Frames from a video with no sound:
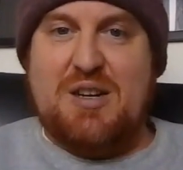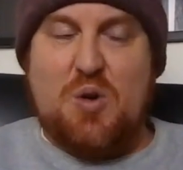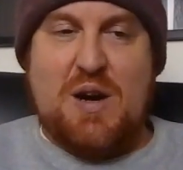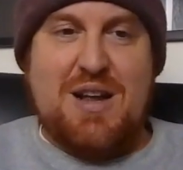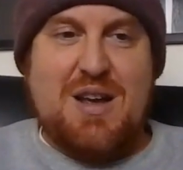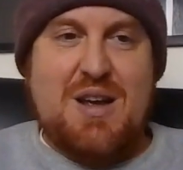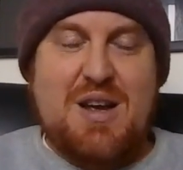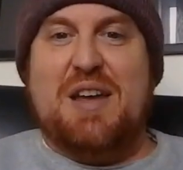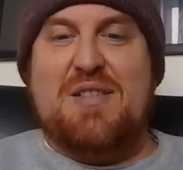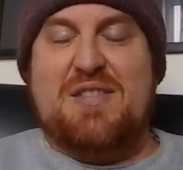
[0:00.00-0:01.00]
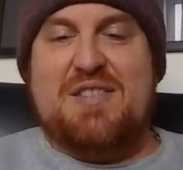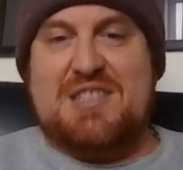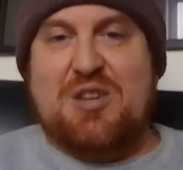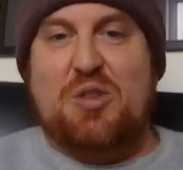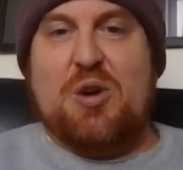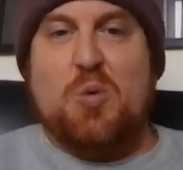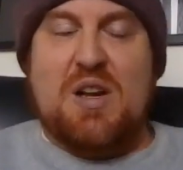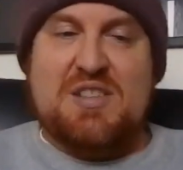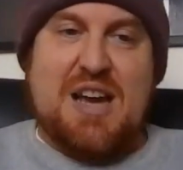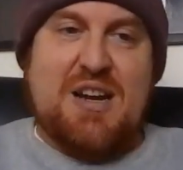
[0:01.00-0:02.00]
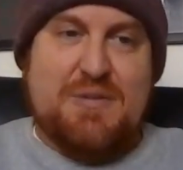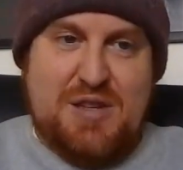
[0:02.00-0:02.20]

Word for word: at Gitcoin. That still there was